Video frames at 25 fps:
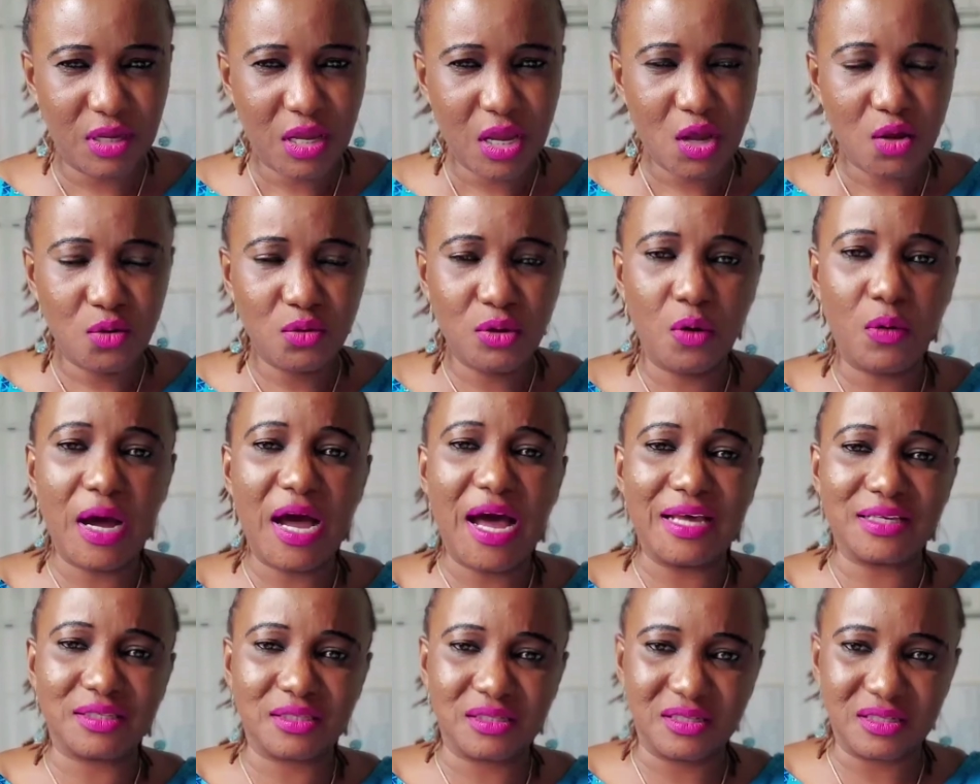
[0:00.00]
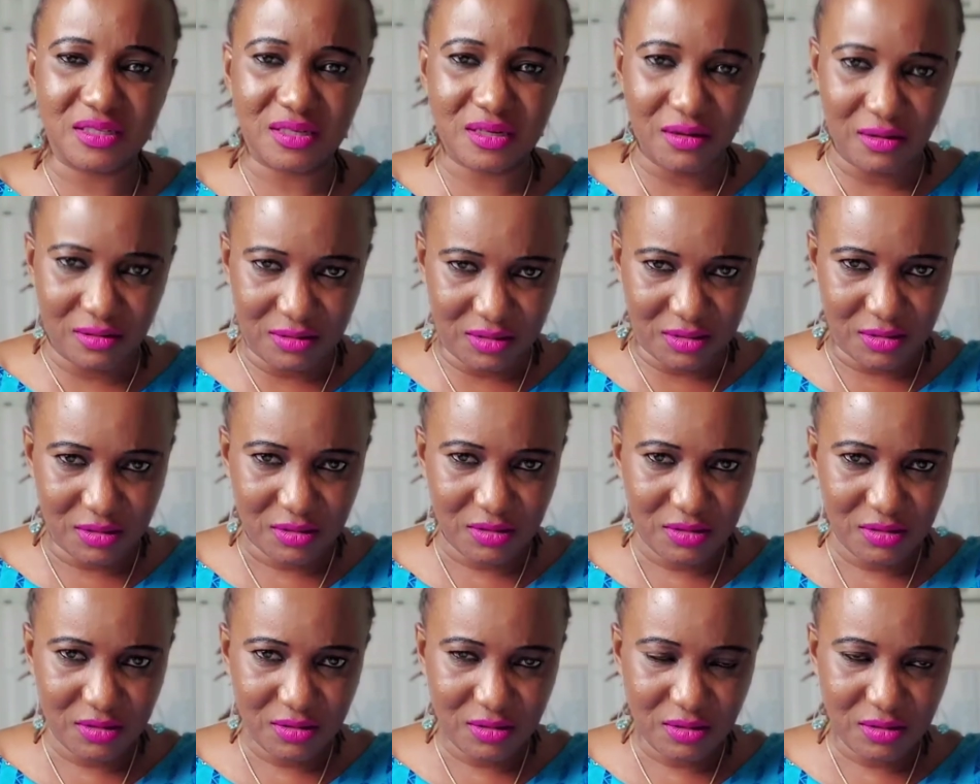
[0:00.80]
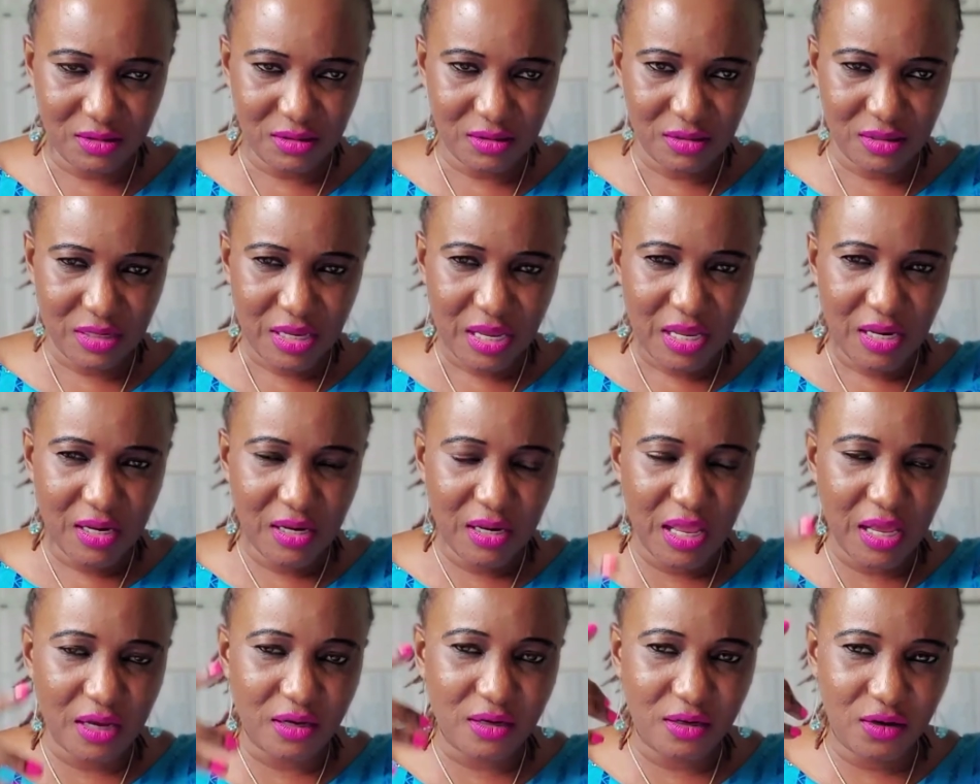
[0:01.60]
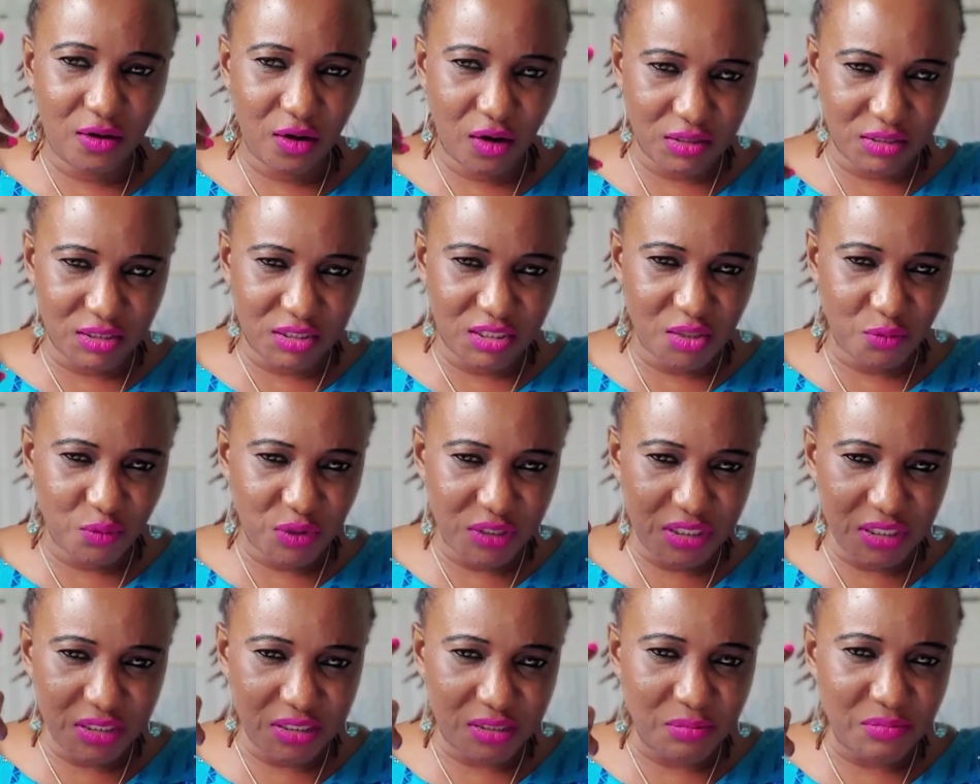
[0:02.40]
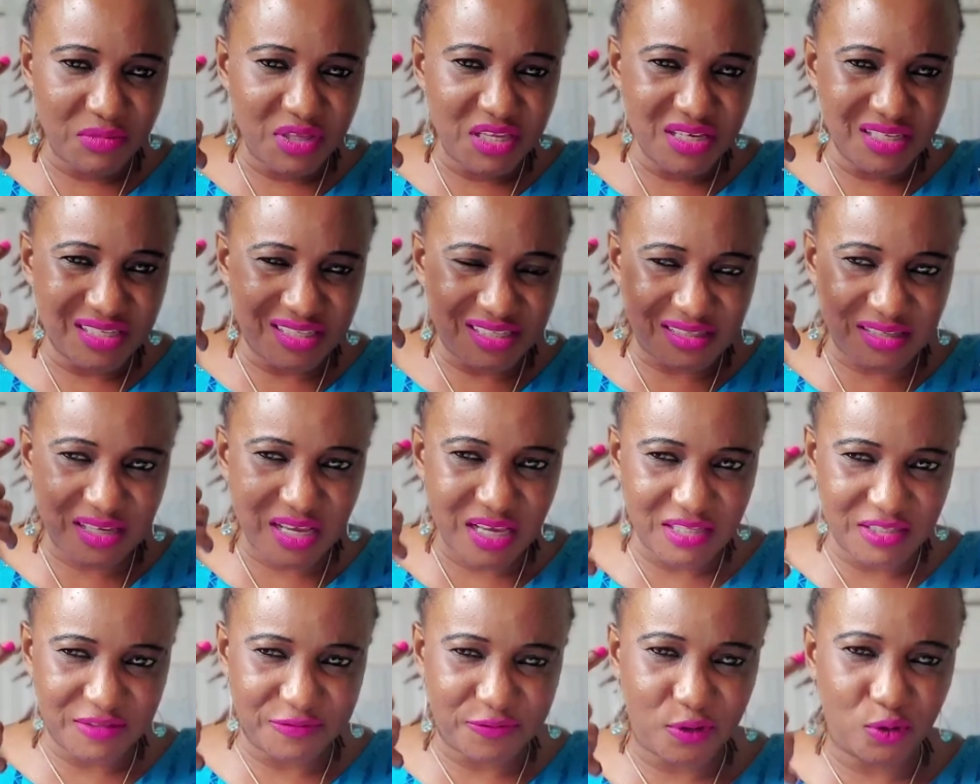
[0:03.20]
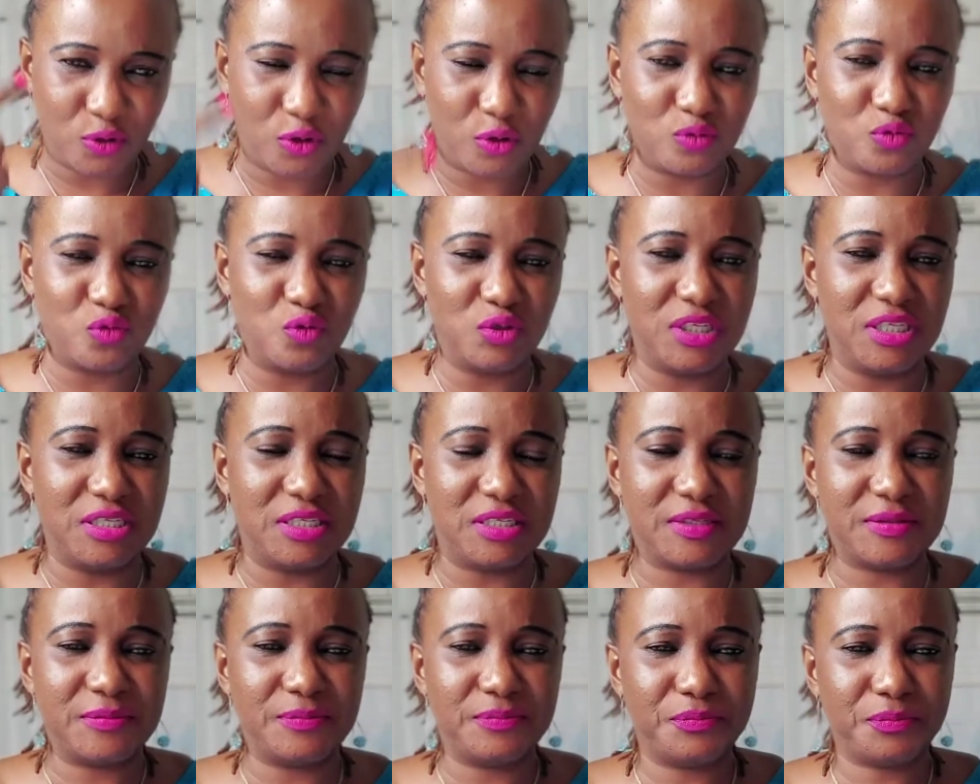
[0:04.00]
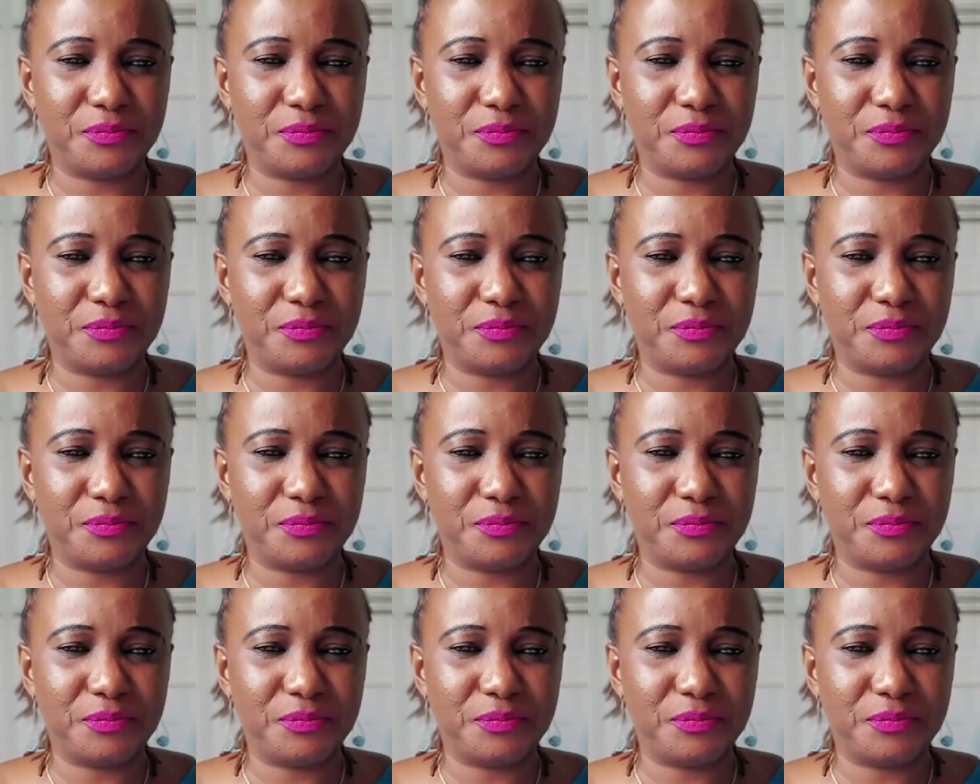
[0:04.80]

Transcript: Lord ask God. Let God give you the sense for Lord do this.